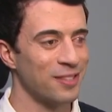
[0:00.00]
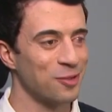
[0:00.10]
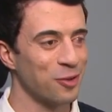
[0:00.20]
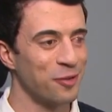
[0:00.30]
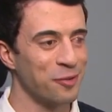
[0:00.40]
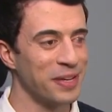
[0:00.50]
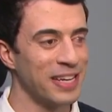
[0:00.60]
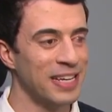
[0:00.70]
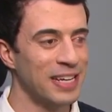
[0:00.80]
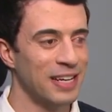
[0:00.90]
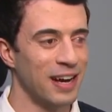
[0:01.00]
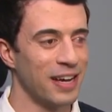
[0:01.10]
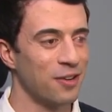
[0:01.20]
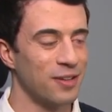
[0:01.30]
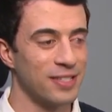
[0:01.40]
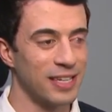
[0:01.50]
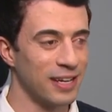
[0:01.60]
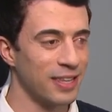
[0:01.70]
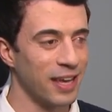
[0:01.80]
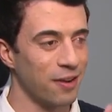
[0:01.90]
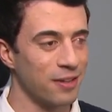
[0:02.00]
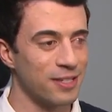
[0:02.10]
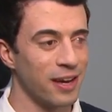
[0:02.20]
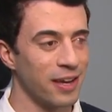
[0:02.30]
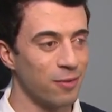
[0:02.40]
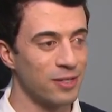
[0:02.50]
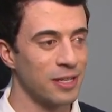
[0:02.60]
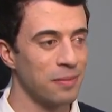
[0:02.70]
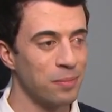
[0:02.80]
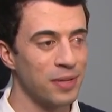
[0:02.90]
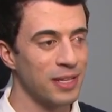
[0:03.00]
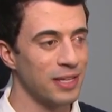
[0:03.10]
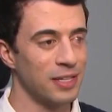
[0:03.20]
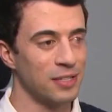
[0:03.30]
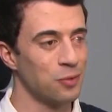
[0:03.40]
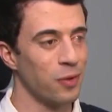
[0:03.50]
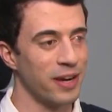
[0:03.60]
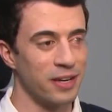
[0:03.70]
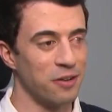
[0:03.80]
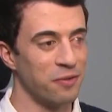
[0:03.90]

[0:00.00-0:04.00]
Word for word: in store for me. I couldn't see anything out of this eye. It was completely just whited